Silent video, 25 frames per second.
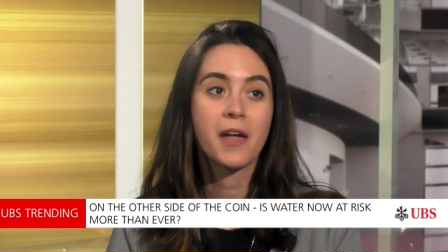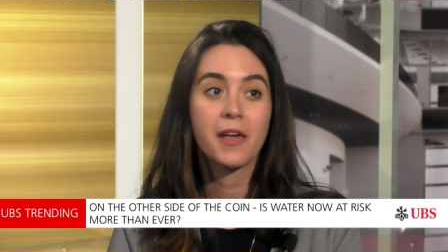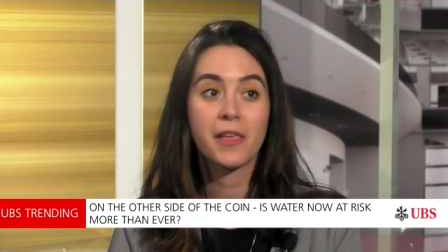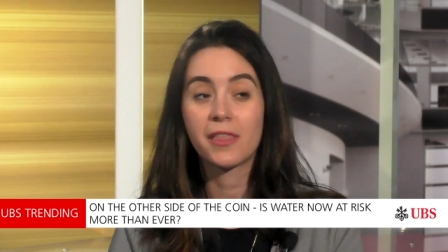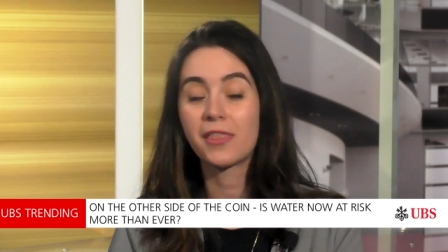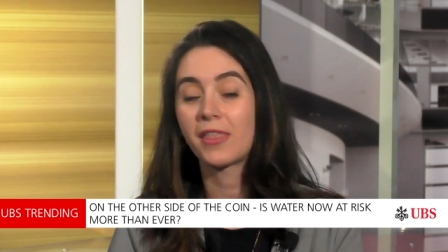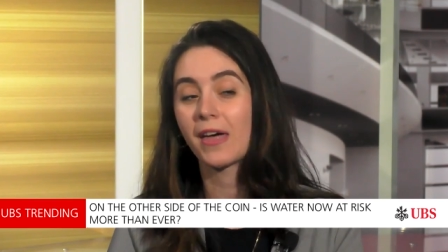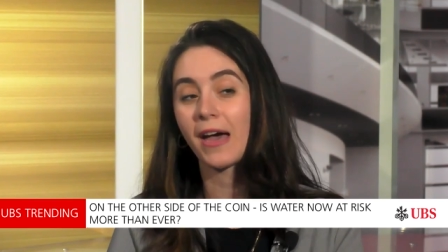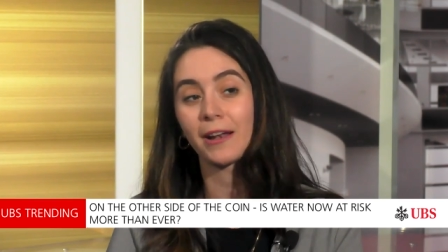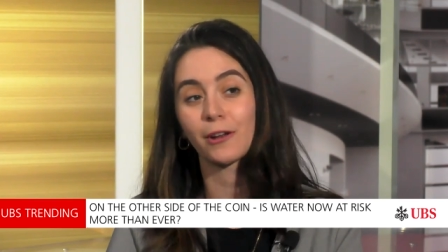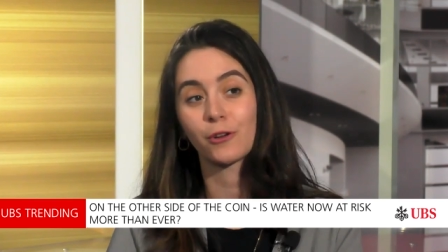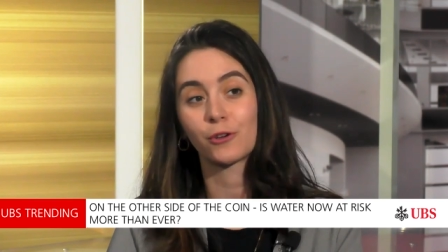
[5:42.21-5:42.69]

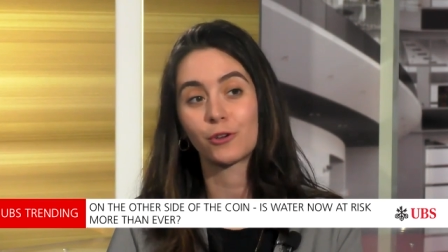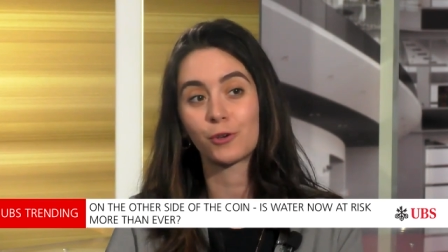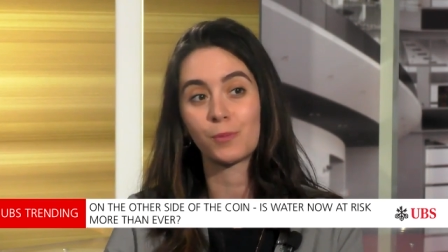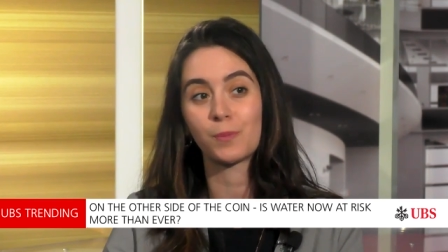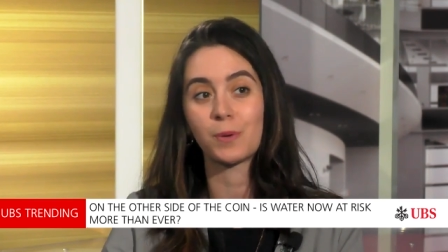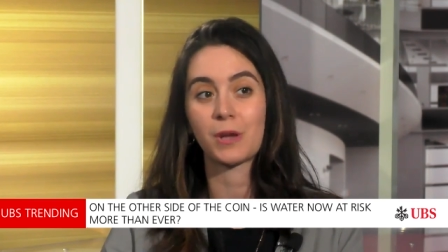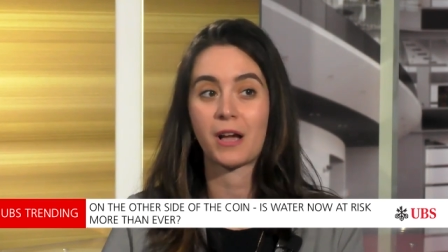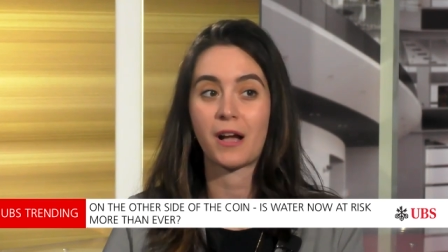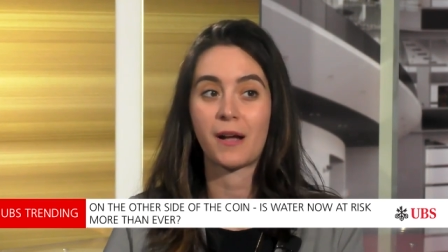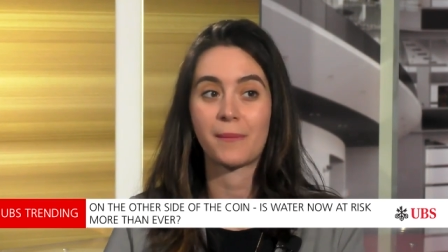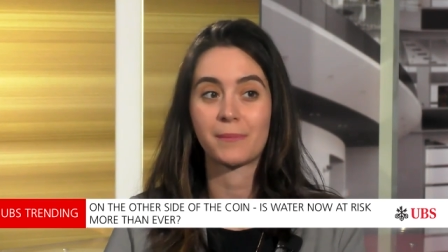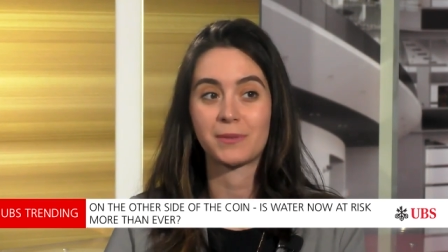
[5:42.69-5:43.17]
that could
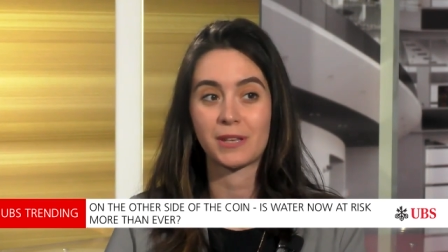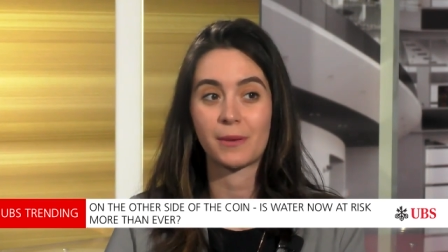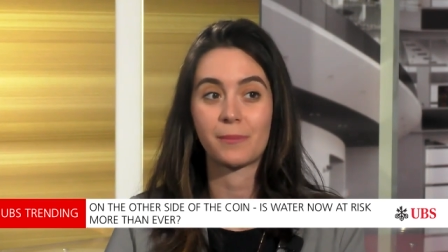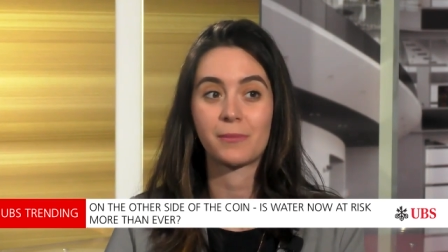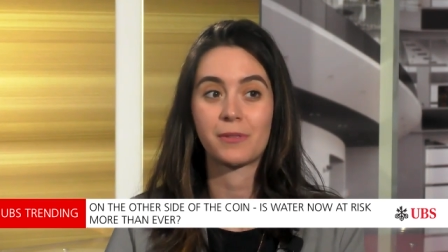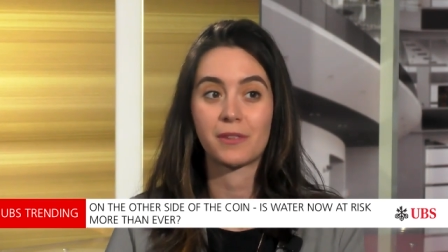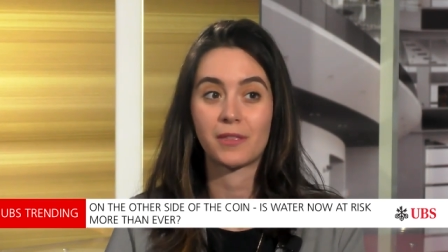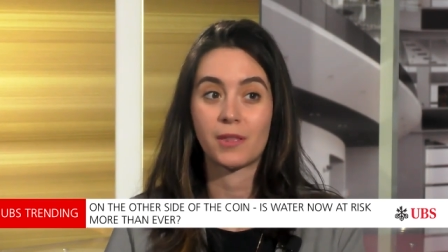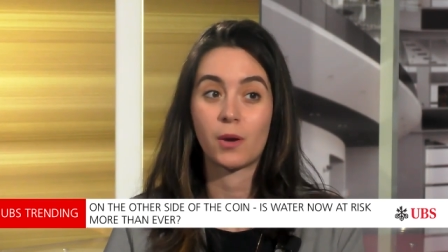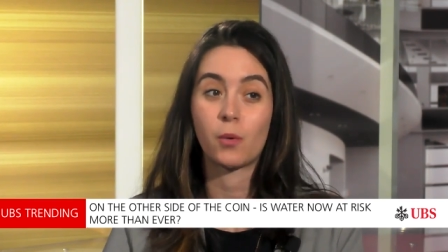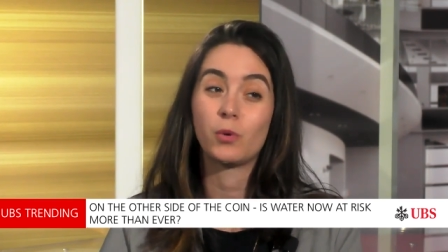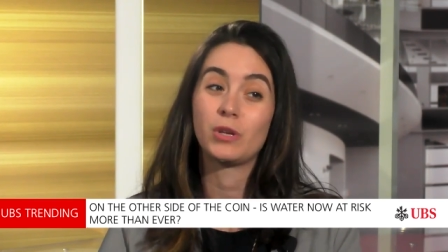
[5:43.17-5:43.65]
become
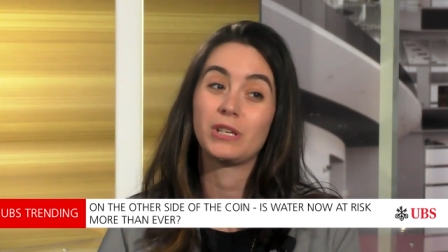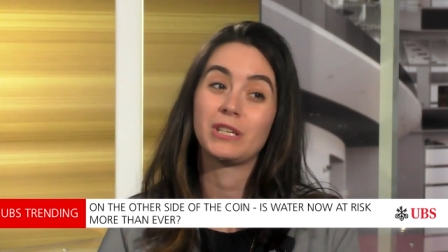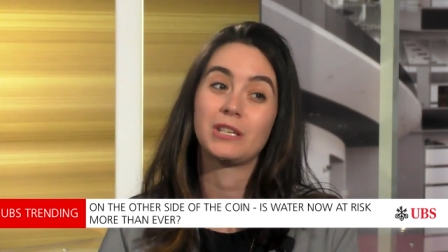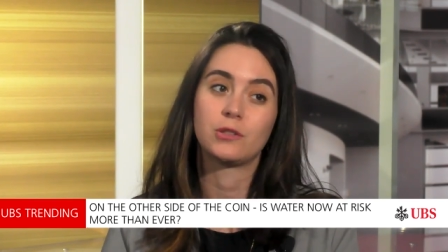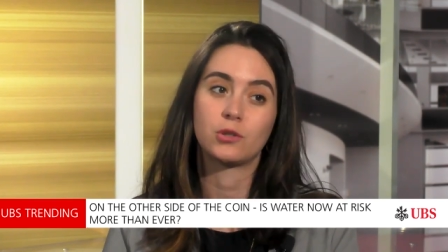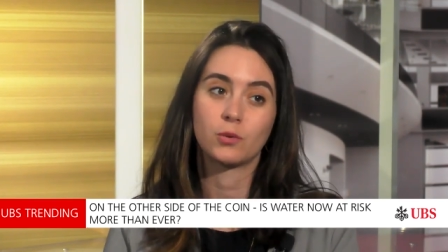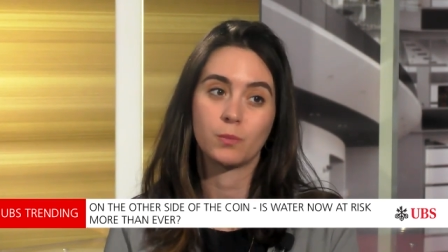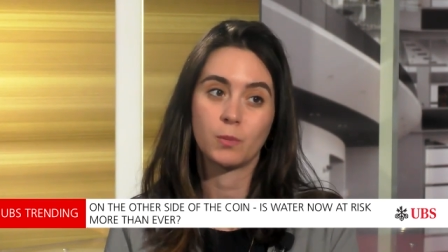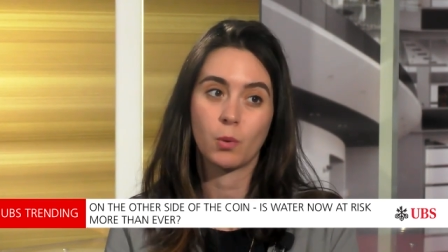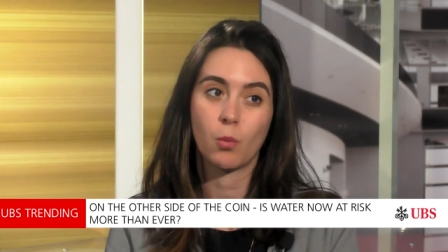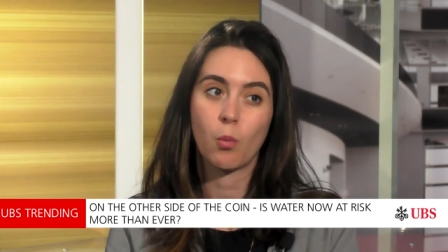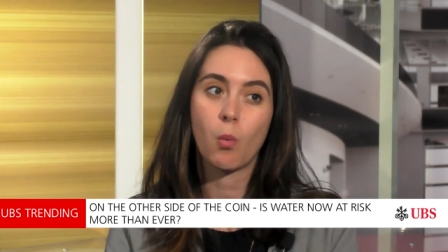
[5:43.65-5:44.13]
something that we need
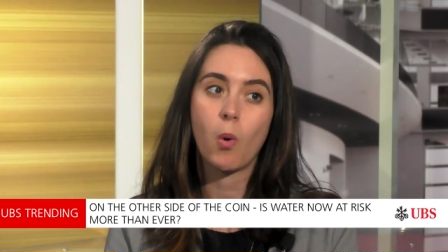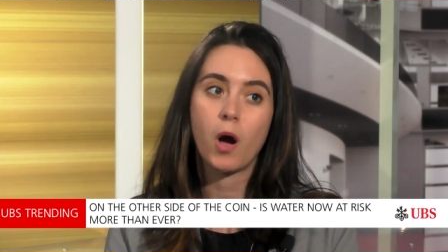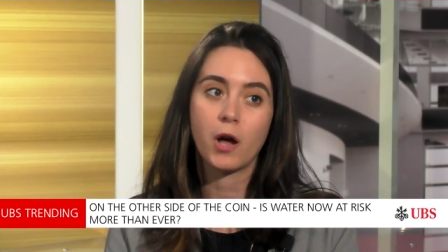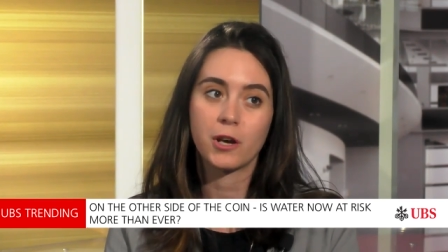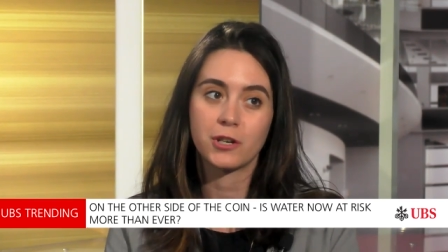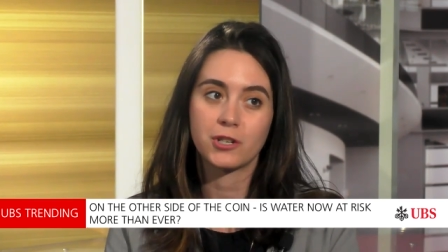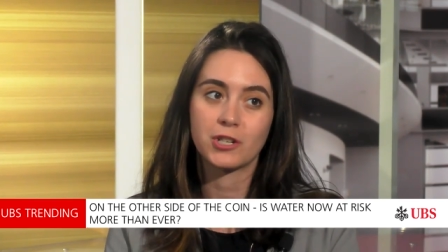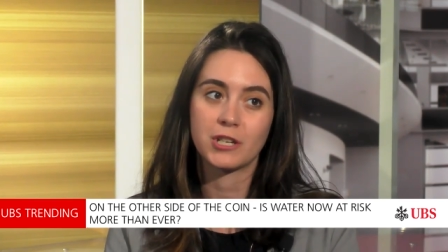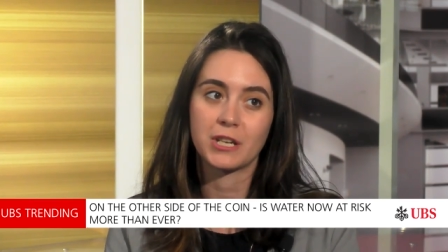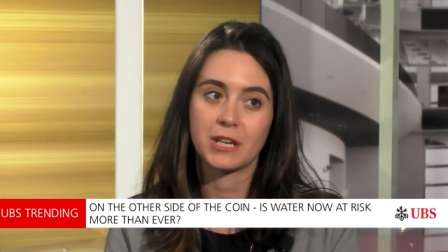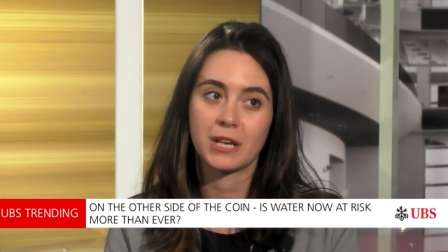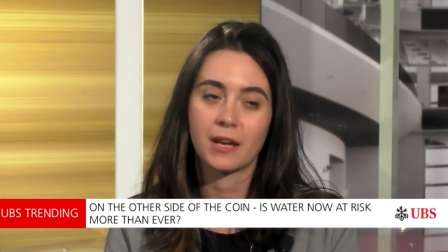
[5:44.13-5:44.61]
to be
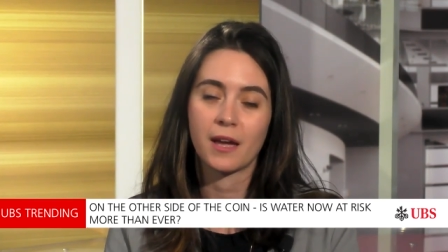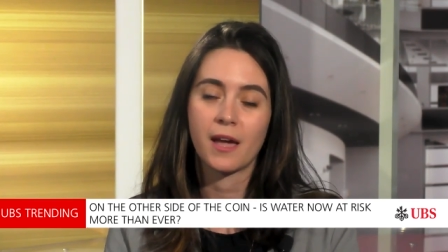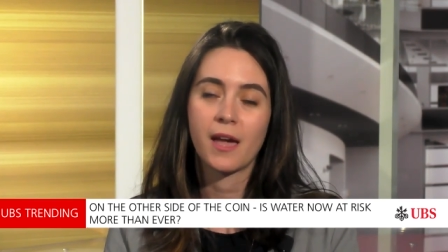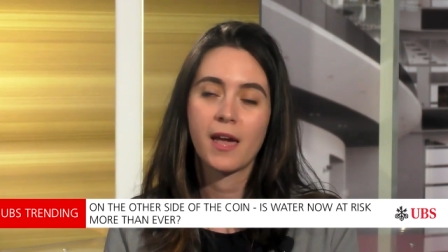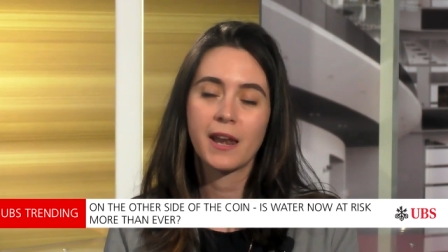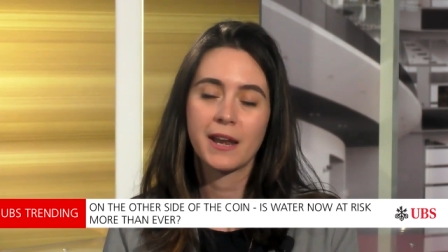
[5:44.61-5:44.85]
watching